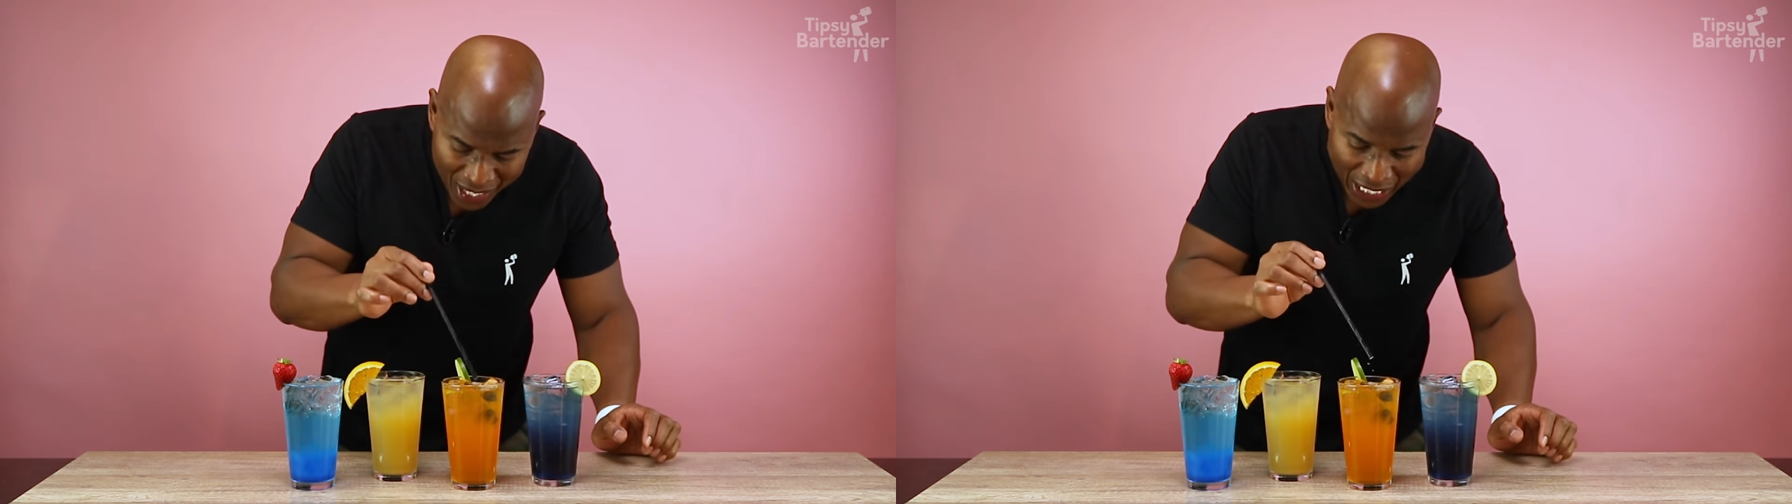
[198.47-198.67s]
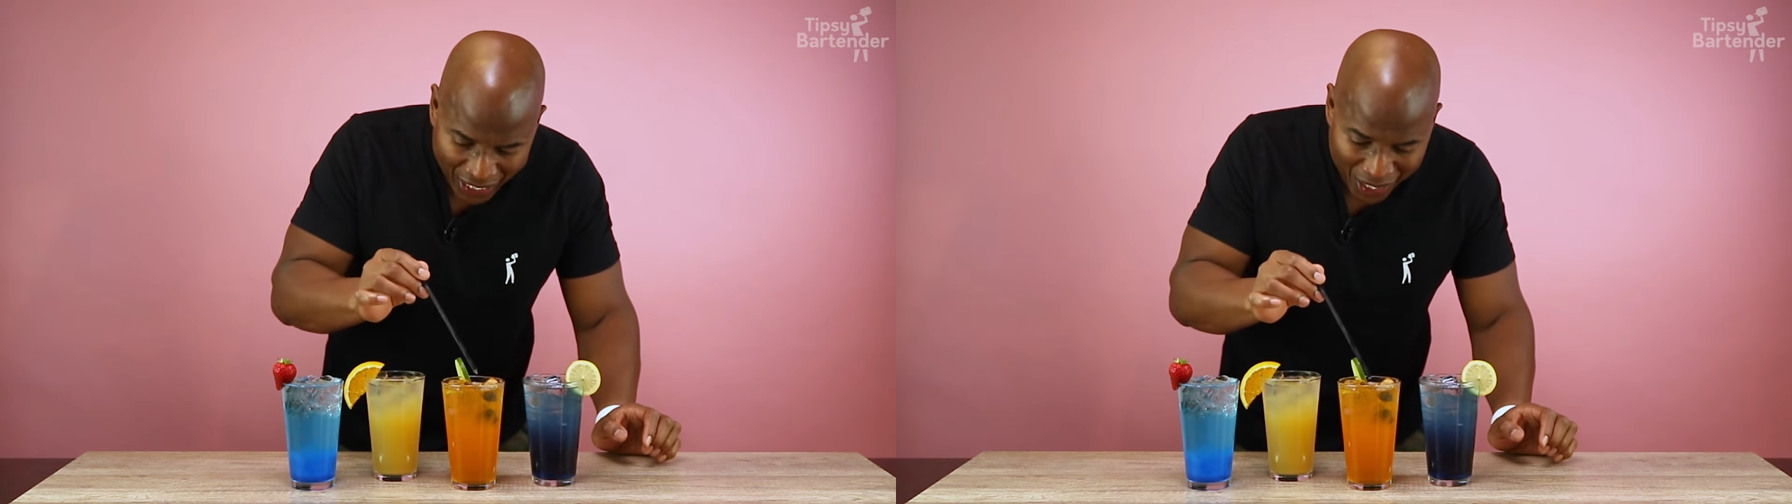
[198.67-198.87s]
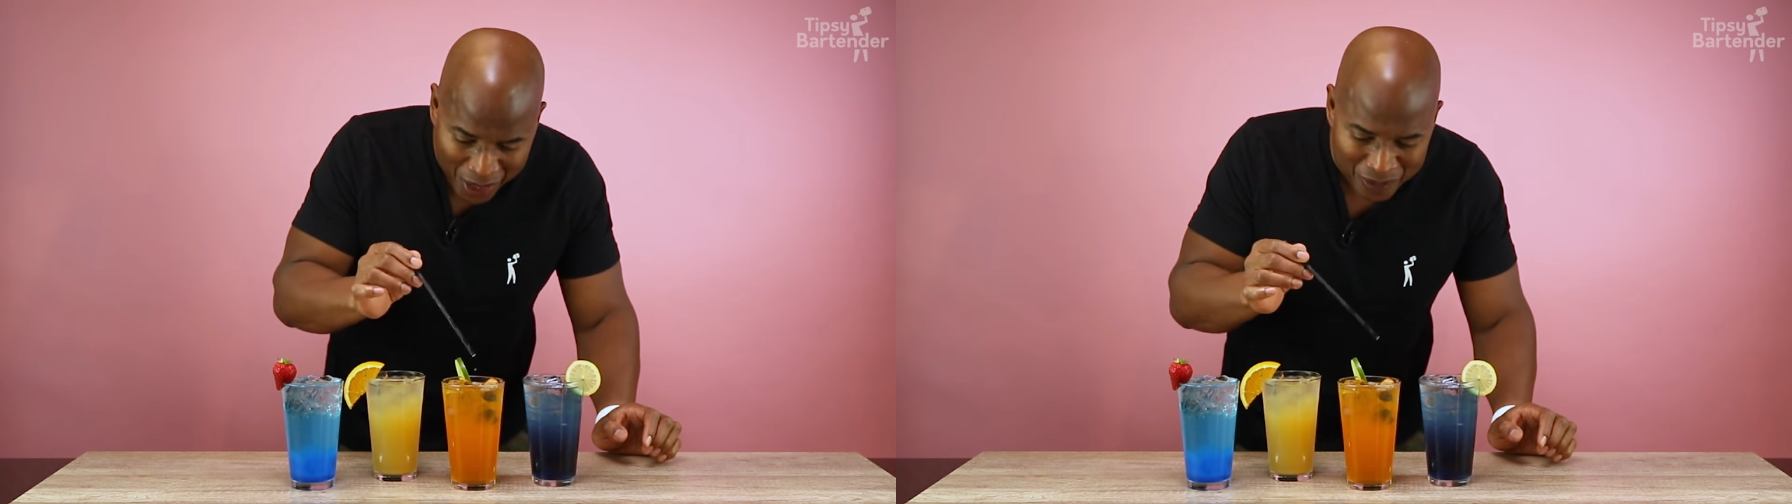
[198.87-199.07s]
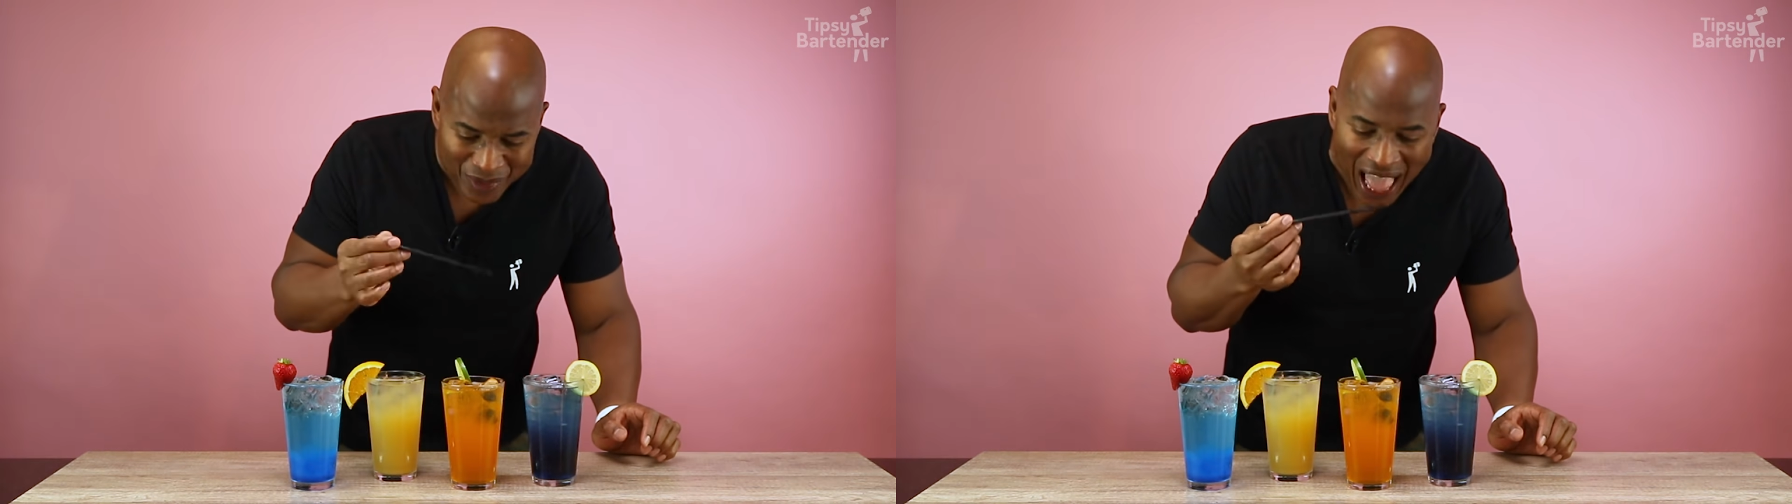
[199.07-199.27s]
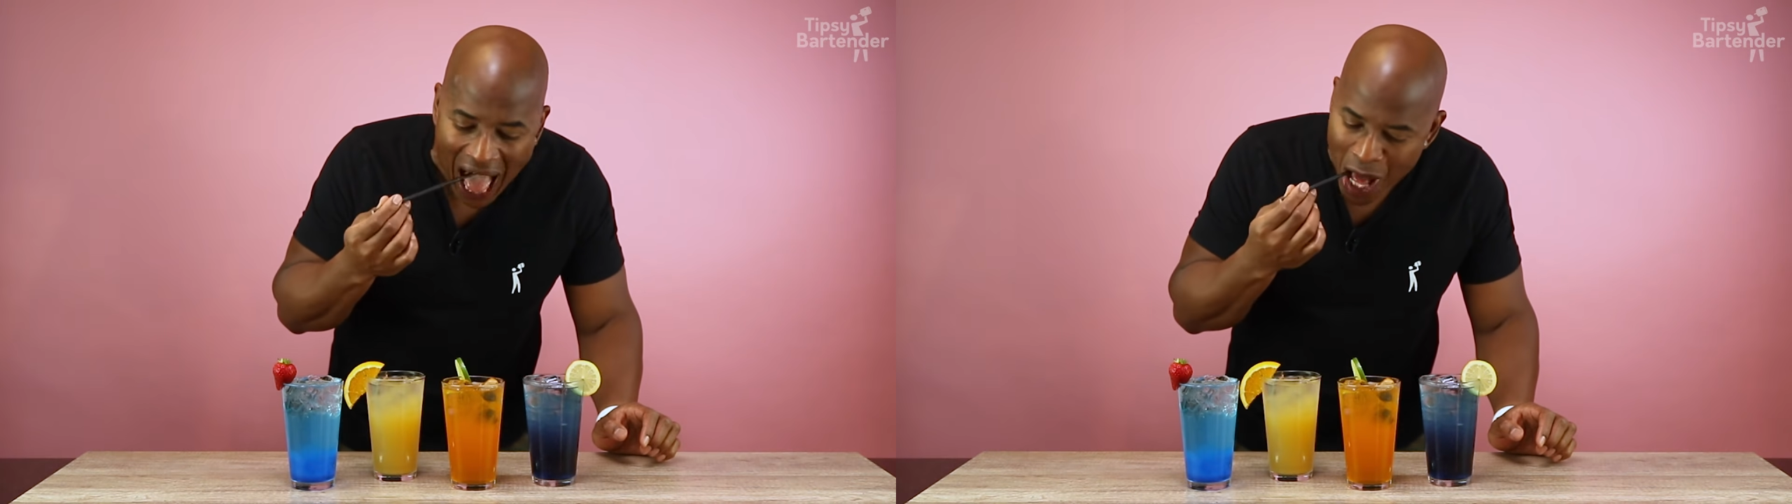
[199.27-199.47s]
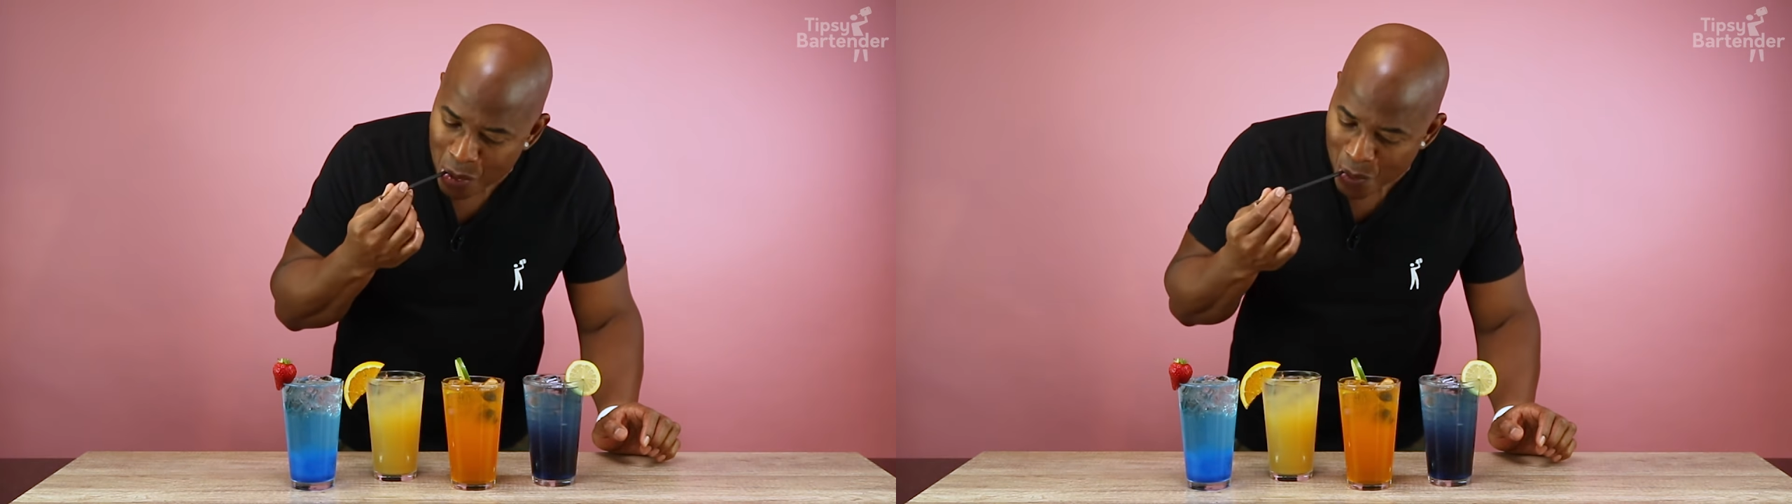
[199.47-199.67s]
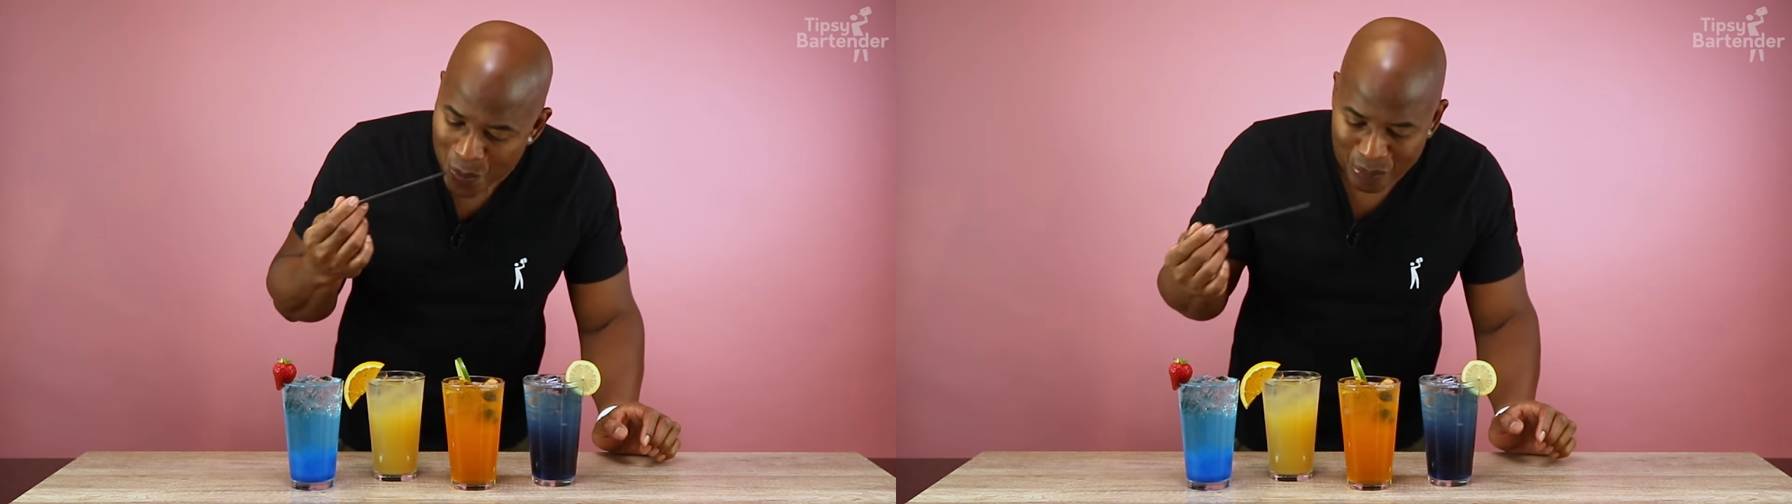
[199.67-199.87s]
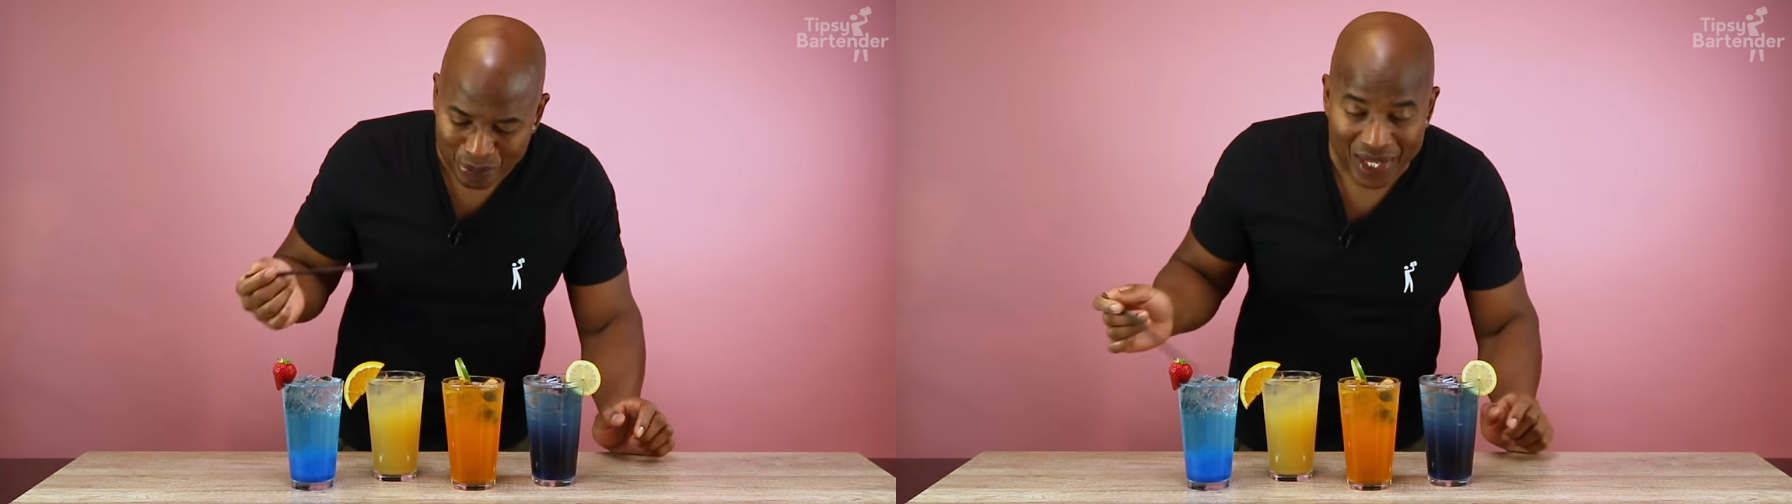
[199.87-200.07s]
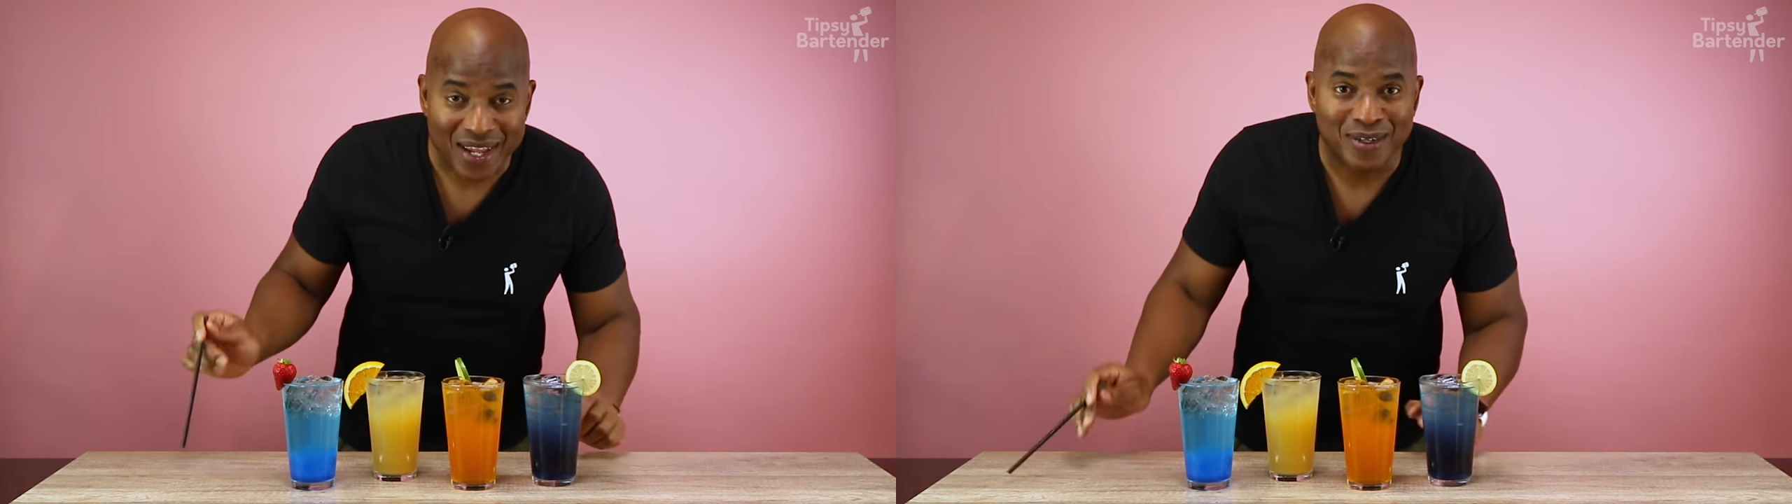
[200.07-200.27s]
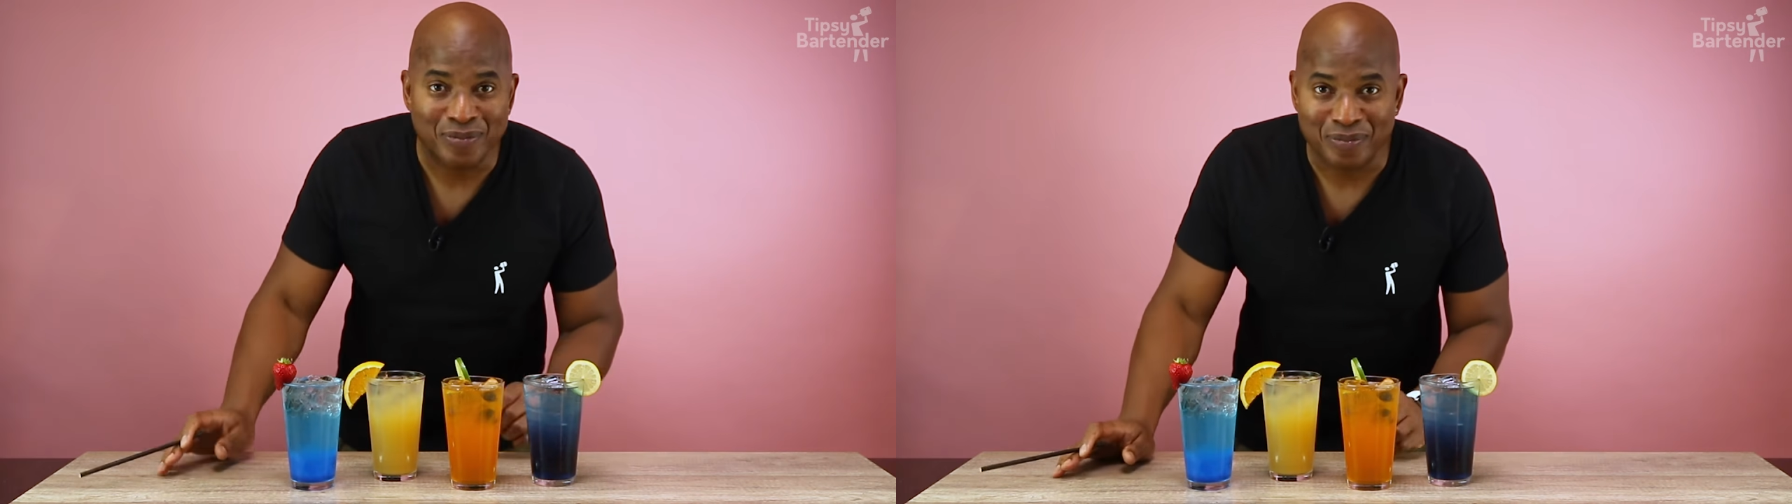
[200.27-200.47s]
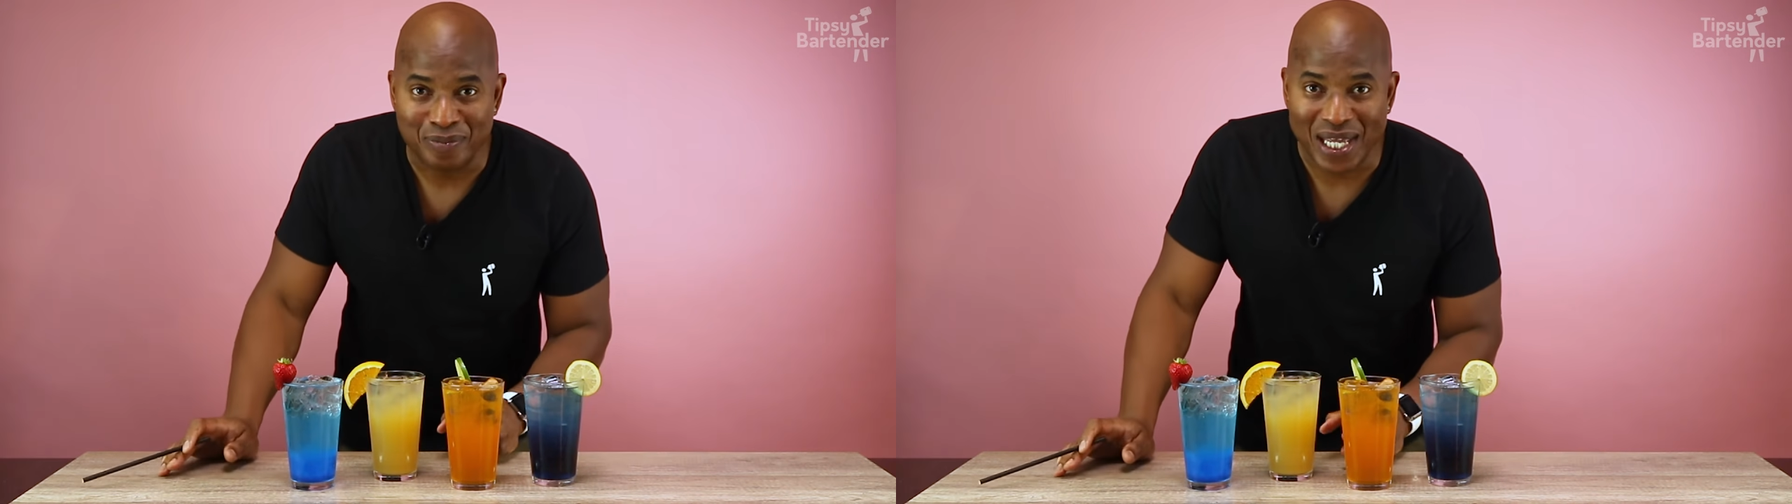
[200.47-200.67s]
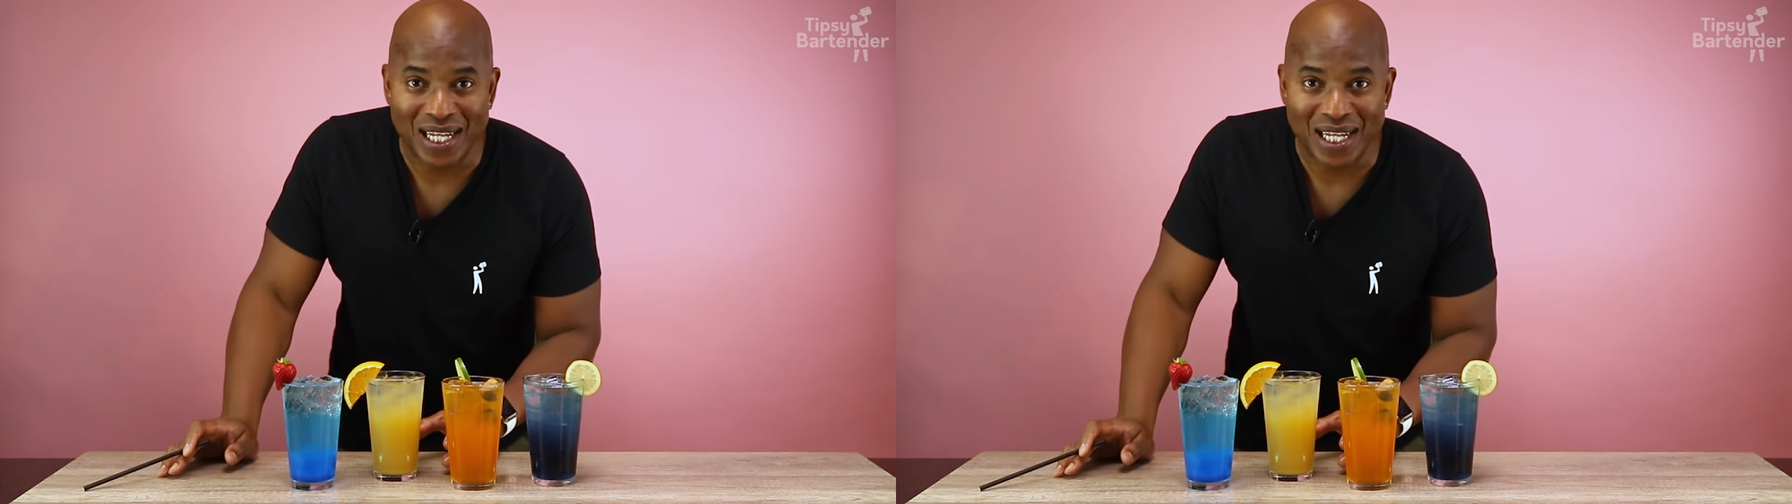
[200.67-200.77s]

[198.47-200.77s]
Woo! My